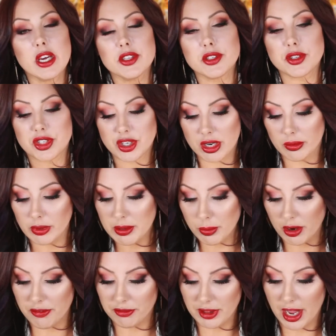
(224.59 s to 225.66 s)
So, it's generally
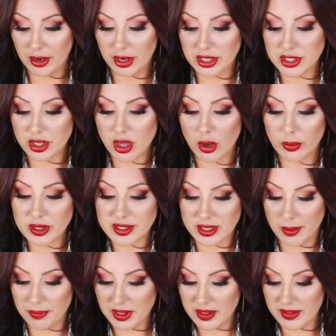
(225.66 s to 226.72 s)
more flattering to go with
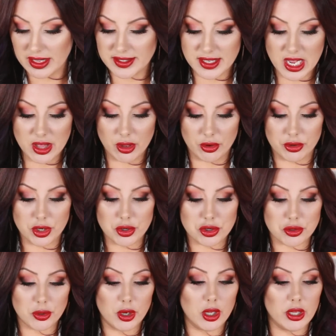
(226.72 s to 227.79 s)
something that's either
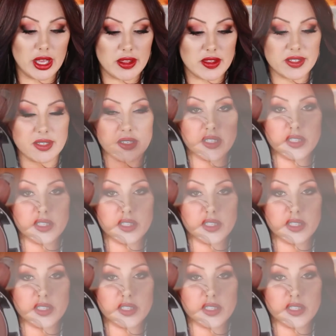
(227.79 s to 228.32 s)
neutral, like this